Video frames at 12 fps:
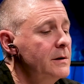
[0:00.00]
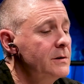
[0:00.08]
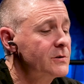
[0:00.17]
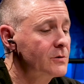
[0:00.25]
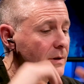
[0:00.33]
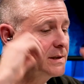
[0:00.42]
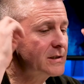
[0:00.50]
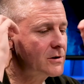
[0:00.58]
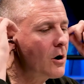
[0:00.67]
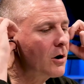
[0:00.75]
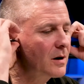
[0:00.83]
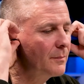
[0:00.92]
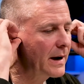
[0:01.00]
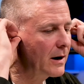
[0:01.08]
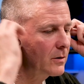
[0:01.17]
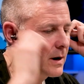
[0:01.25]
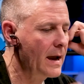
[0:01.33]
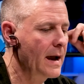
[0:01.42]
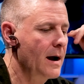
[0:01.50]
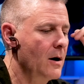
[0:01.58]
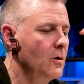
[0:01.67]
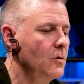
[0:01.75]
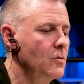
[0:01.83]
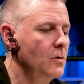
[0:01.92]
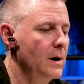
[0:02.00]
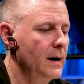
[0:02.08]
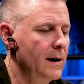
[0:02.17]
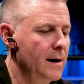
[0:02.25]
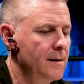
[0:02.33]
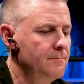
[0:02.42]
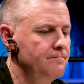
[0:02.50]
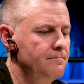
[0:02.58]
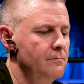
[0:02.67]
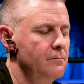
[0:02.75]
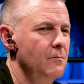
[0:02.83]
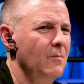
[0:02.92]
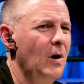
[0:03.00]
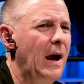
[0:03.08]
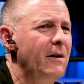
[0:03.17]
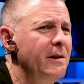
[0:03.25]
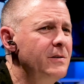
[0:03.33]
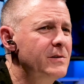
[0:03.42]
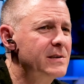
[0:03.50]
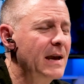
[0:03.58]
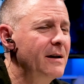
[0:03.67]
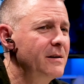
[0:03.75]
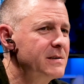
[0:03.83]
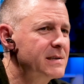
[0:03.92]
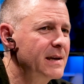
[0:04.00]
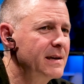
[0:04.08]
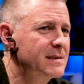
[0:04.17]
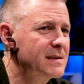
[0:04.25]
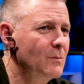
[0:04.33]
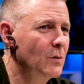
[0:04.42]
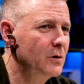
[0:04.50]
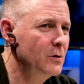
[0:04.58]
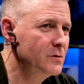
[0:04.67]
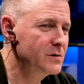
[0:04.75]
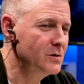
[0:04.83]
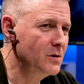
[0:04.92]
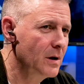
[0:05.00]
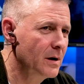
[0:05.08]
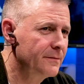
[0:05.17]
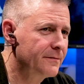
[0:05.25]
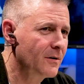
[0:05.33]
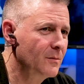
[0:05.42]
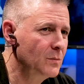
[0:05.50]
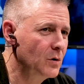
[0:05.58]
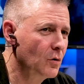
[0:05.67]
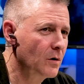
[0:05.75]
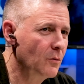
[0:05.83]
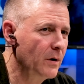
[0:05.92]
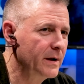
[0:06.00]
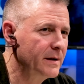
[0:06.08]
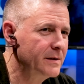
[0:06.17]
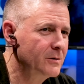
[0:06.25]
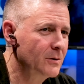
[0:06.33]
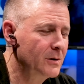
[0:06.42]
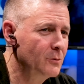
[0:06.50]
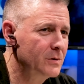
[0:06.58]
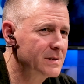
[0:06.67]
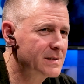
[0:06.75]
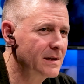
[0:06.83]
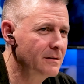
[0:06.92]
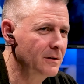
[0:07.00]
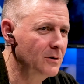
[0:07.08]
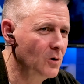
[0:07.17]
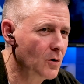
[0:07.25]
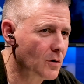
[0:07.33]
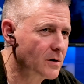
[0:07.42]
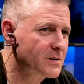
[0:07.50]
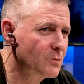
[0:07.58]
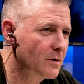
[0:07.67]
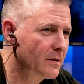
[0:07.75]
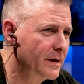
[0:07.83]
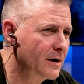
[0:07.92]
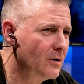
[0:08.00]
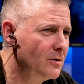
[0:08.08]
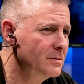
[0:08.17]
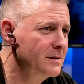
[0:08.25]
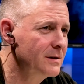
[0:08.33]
So let's talk about how do you say someone who's from Norway? You wouldn't say the Norse. What are they called?